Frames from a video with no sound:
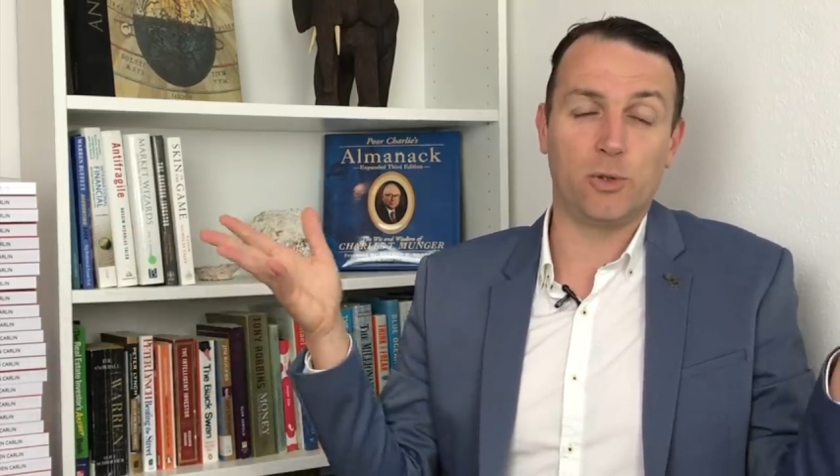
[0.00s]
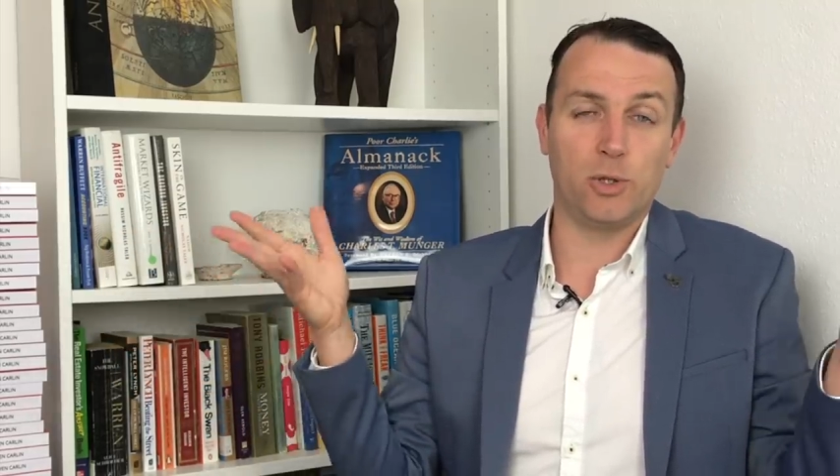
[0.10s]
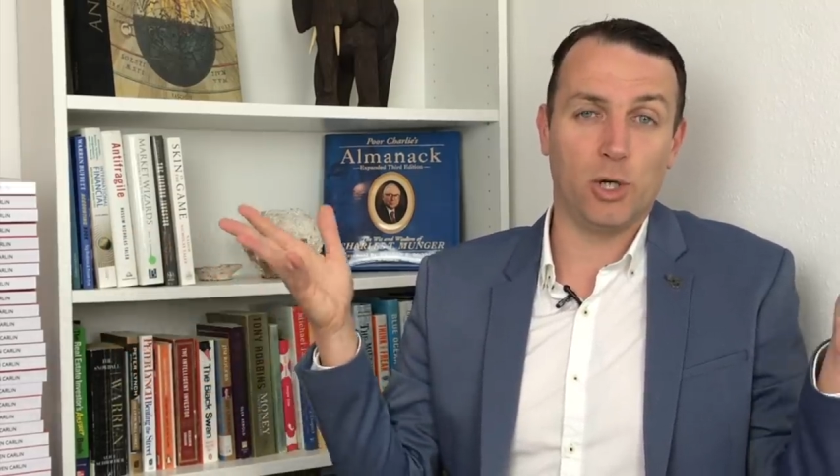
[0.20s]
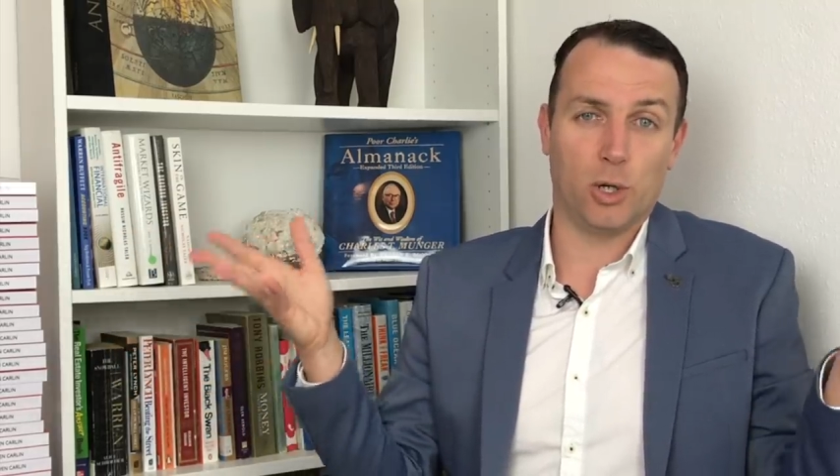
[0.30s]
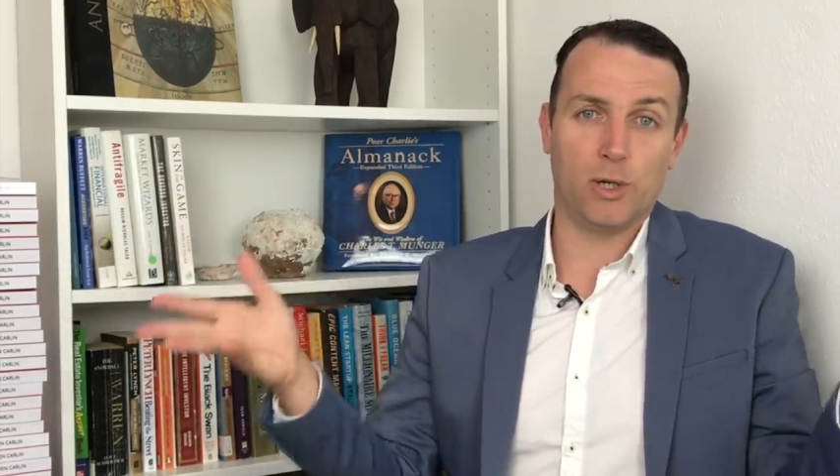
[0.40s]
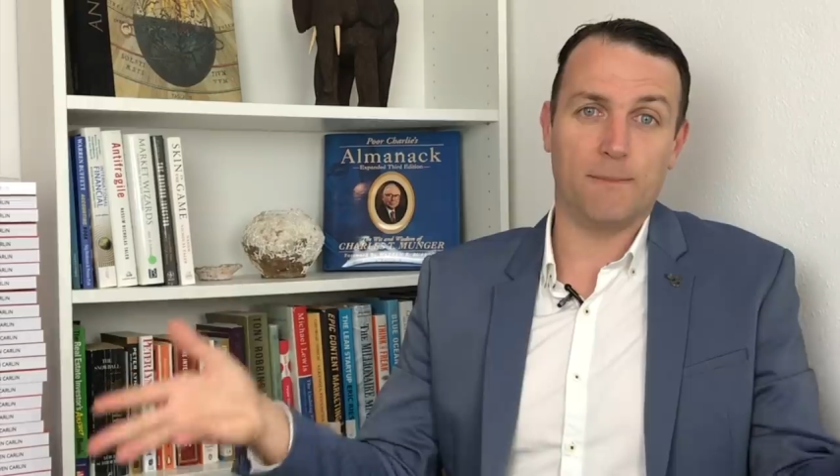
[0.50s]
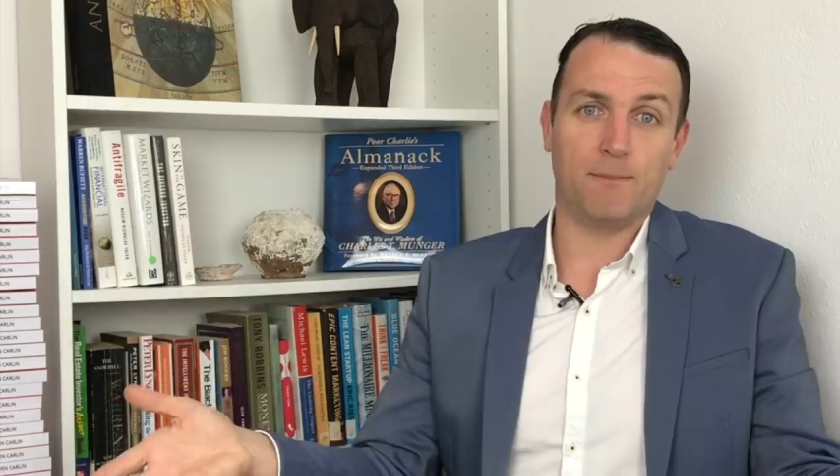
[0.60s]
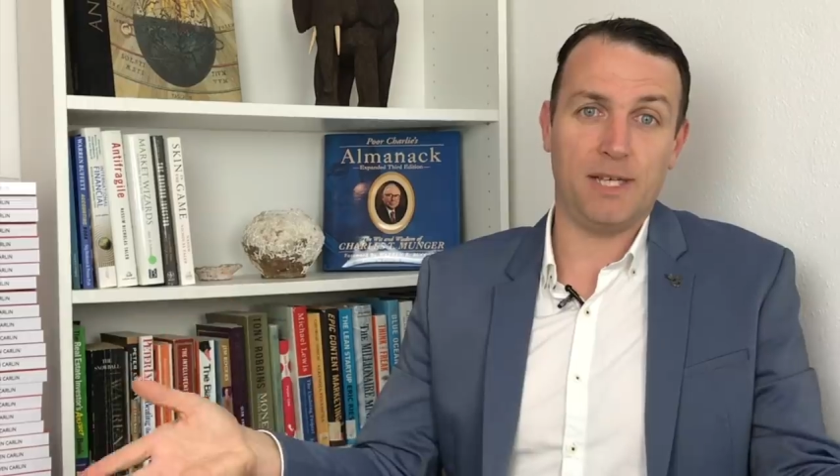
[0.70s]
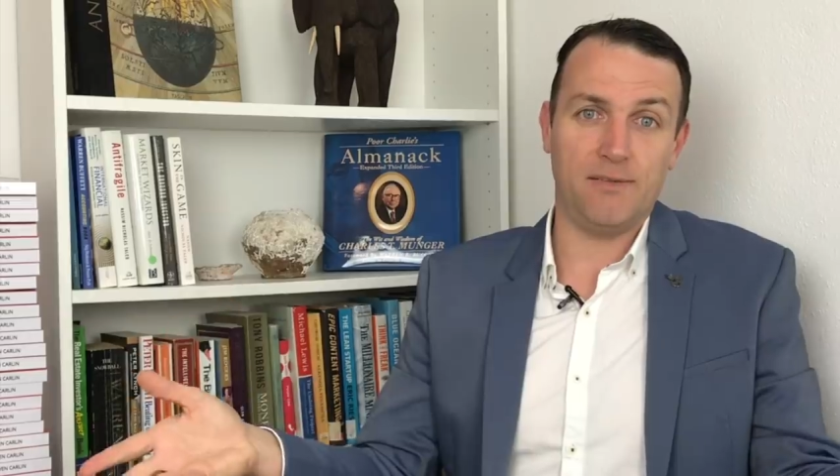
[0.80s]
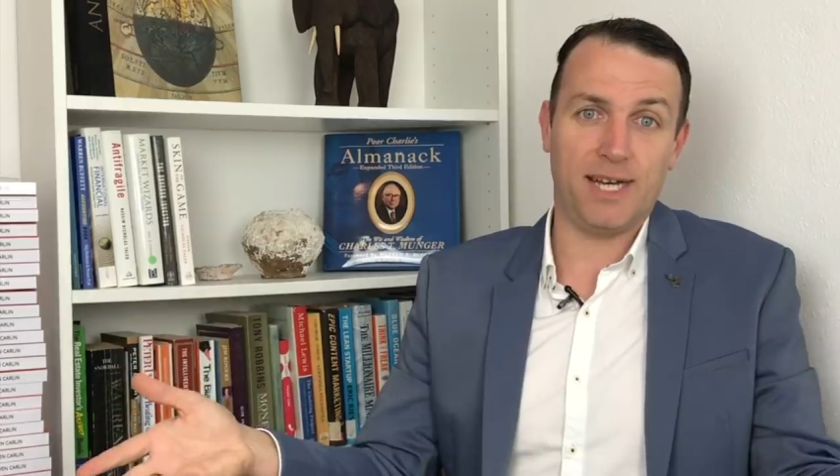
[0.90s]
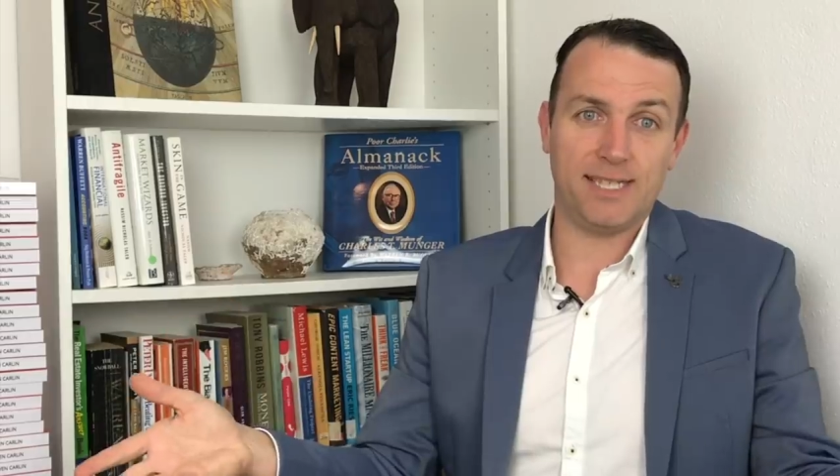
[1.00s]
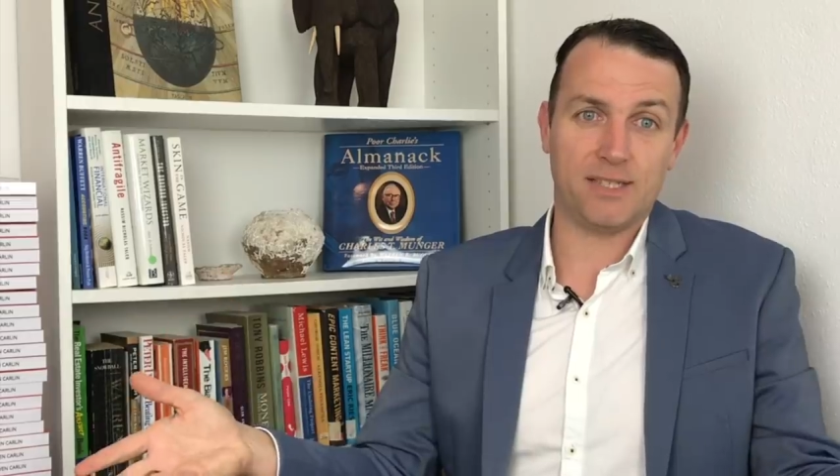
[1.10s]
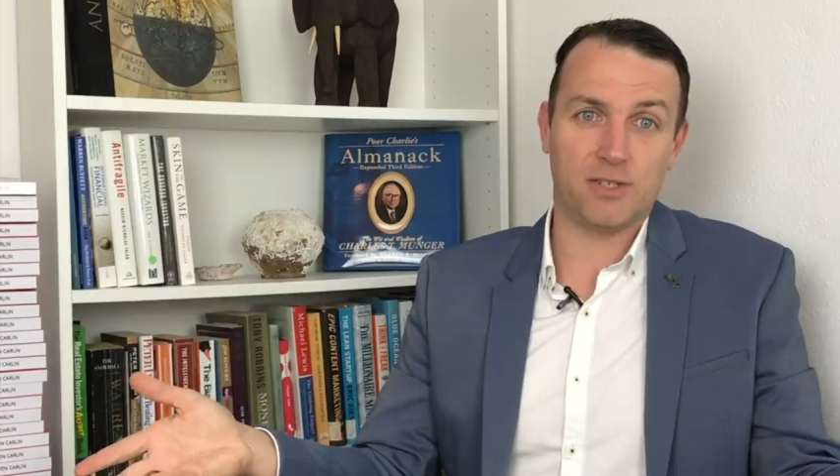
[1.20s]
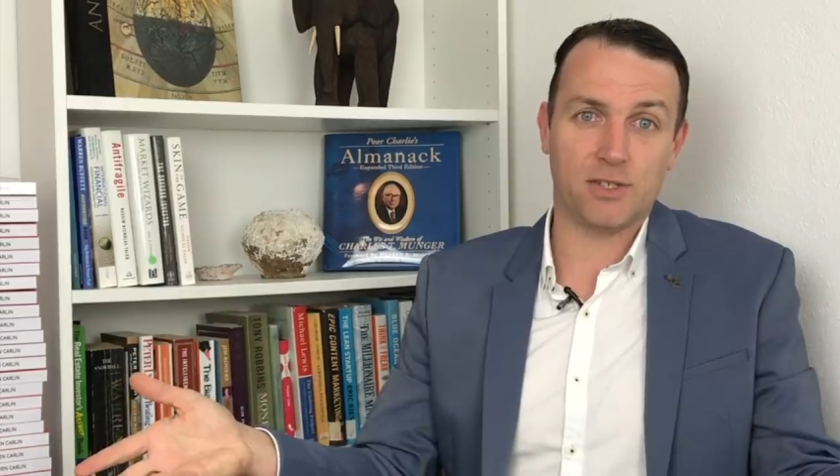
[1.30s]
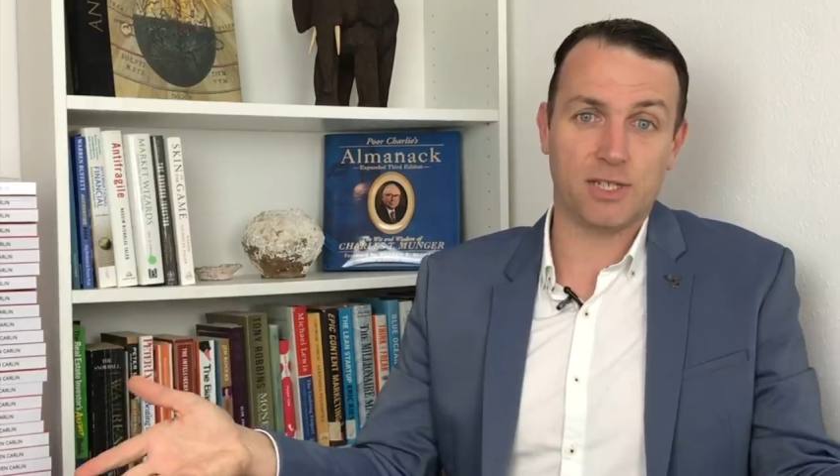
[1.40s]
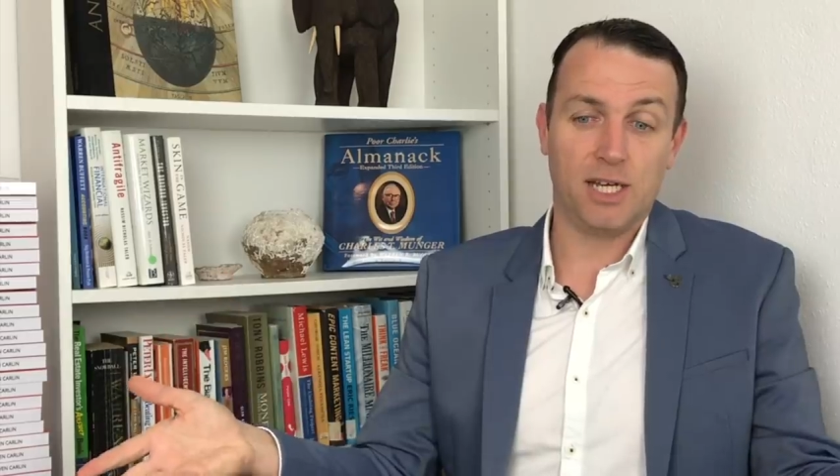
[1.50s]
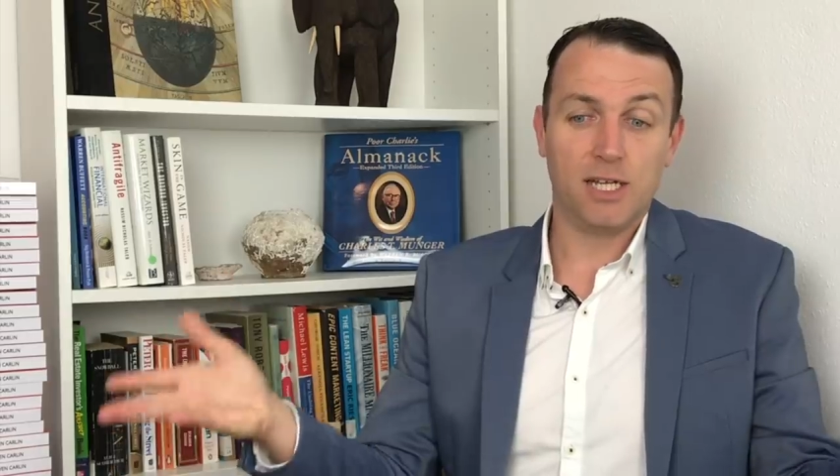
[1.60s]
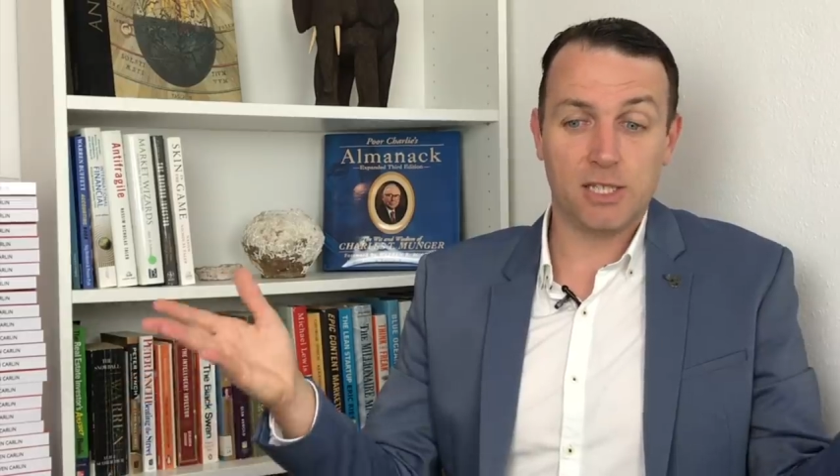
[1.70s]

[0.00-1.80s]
to your investors.